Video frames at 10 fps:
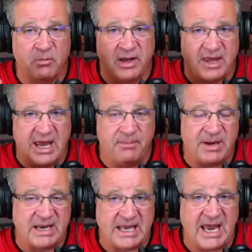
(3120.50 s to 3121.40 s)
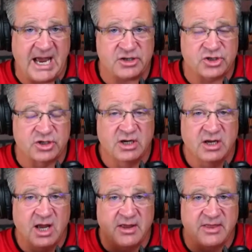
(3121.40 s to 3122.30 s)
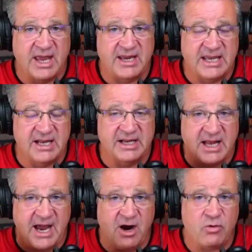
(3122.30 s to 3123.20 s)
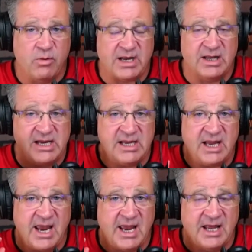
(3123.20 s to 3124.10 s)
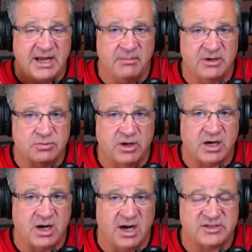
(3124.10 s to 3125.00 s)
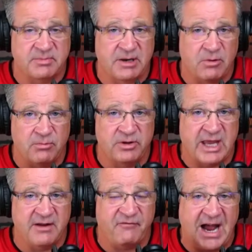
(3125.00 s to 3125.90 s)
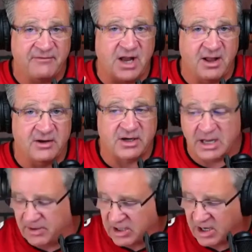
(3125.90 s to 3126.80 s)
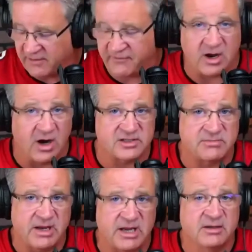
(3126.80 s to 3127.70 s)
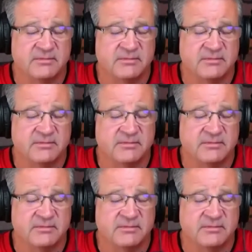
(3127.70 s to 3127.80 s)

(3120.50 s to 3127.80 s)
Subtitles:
with Epic Cash, they get it how quickly, and how much would it cost me? What would that $5 cup of coffee cost me?